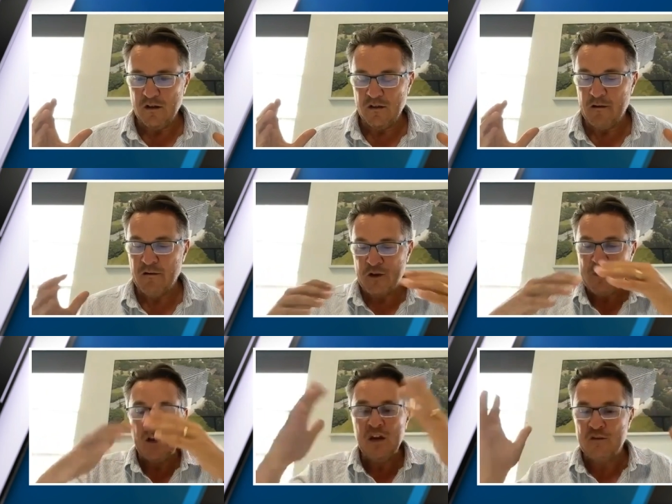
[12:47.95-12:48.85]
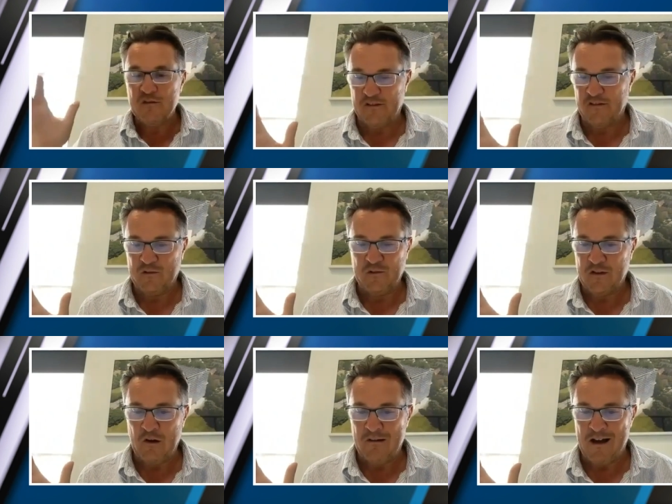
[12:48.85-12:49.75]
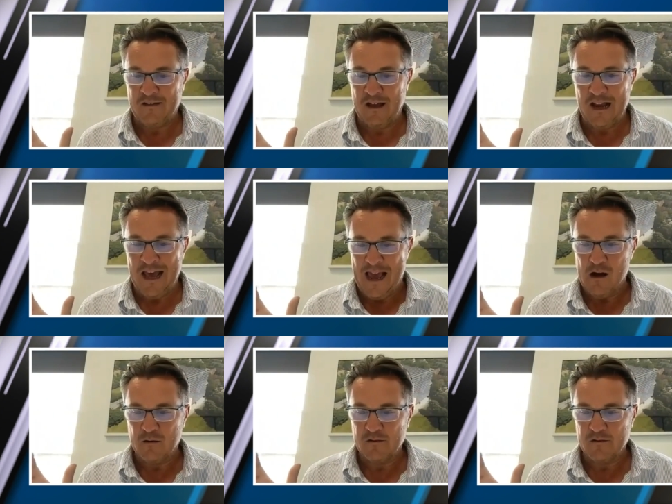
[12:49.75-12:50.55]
there are so many nuances to a solar asset layout